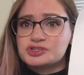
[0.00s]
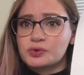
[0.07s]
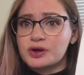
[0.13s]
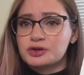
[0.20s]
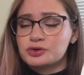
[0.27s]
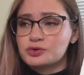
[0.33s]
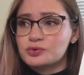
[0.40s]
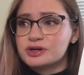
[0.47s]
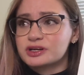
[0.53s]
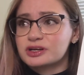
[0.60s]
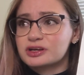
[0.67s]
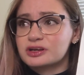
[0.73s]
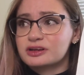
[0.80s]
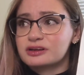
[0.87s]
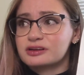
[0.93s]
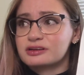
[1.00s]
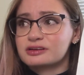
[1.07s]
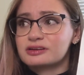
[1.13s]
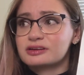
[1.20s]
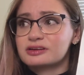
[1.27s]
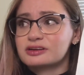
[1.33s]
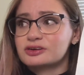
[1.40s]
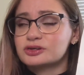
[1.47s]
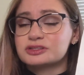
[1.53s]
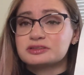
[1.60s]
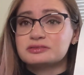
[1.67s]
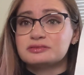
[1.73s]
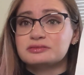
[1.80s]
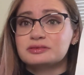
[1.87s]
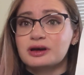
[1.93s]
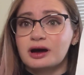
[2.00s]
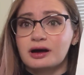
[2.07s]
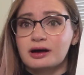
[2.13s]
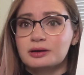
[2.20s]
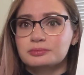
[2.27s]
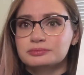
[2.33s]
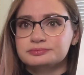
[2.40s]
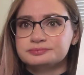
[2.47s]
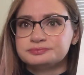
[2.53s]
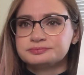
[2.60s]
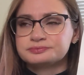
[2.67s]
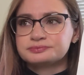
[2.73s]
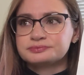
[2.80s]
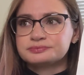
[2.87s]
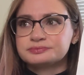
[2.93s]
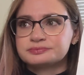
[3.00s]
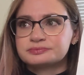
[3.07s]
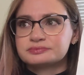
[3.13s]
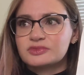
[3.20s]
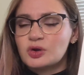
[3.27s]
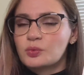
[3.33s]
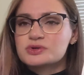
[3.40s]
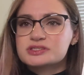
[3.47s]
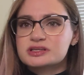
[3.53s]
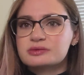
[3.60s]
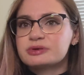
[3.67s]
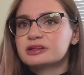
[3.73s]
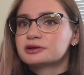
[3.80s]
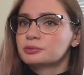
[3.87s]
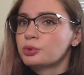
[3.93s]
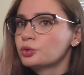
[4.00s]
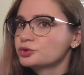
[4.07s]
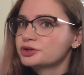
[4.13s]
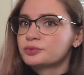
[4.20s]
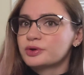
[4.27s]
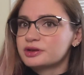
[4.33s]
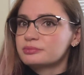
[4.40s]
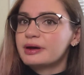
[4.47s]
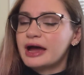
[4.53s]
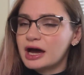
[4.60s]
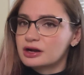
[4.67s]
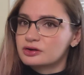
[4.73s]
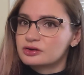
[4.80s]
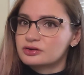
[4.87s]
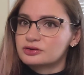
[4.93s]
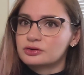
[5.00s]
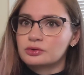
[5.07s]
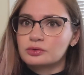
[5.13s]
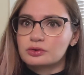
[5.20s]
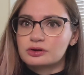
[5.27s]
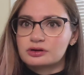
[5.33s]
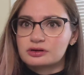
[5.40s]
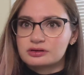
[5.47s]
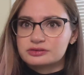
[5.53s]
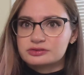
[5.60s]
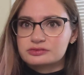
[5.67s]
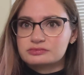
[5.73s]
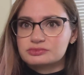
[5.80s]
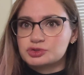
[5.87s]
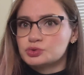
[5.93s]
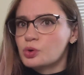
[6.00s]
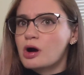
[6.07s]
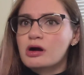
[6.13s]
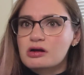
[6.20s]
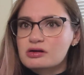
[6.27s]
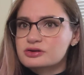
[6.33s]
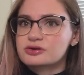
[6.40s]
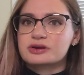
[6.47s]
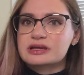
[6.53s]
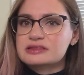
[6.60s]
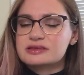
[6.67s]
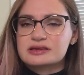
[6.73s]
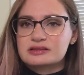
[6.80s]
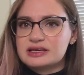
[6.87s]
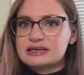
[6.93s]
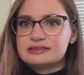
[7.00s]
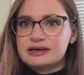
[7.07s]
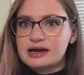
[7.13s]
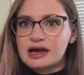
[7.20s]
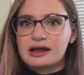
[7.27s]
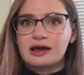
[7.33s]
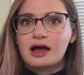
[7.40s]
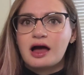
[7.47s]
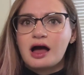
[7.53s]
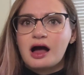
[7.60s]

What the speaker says: So I knew it couldn't, it wasn't going to be like a poorly written pattern or too hard or anything like that.